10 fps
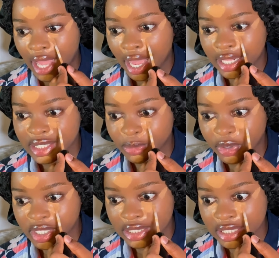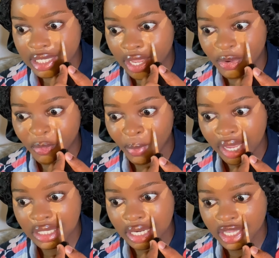at some point I was just like, why
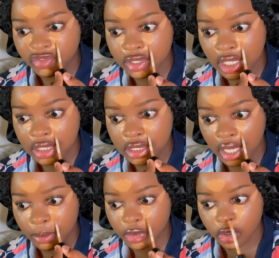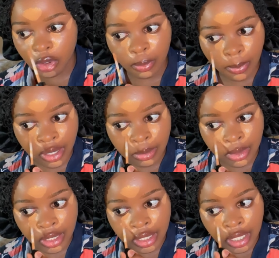did I even take this gap year? But I
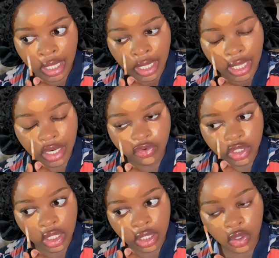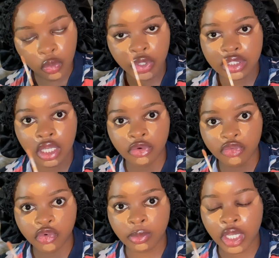mean, everything works out
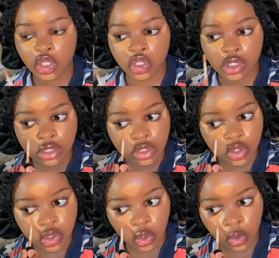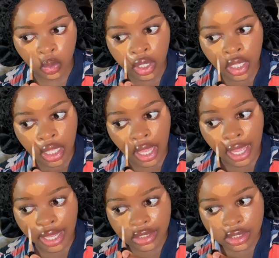for my good. So I
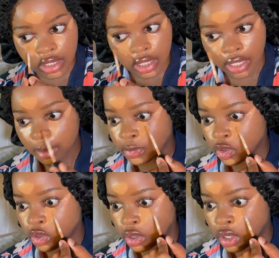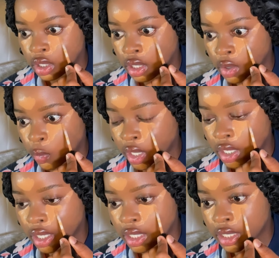had to take that gap year. When I
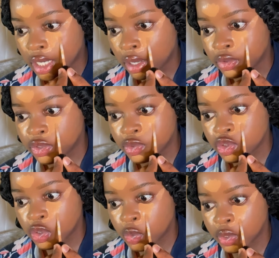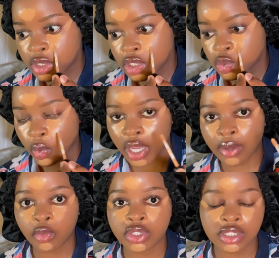look at it now, there were certain reasons why I
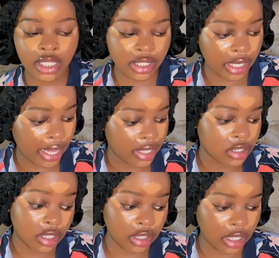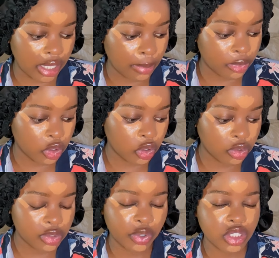would say that I had to take that gap year.
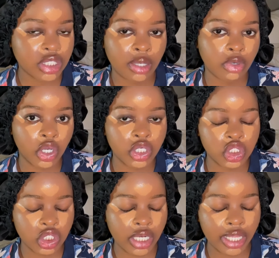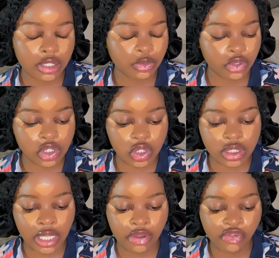Reasons that I'm not going to share, like it's personal
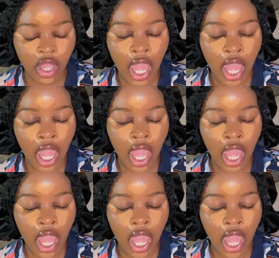stuff.